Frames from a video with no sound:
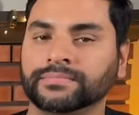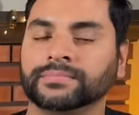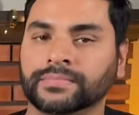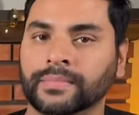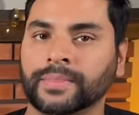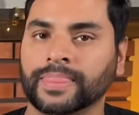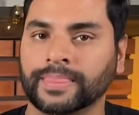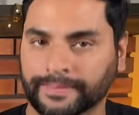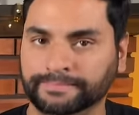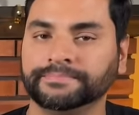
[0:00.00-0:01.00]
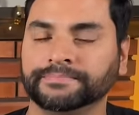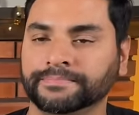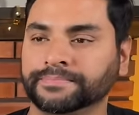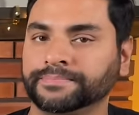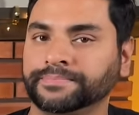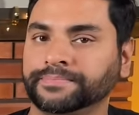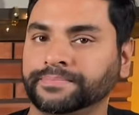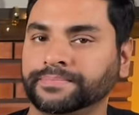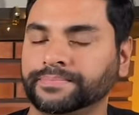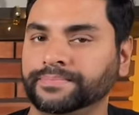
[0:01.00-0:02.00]

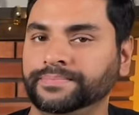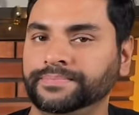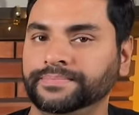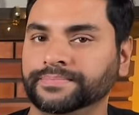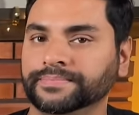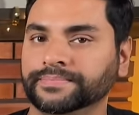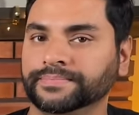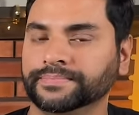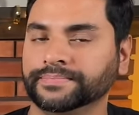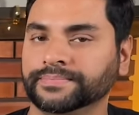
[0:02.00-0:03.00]
No words are spoken by the person on screen.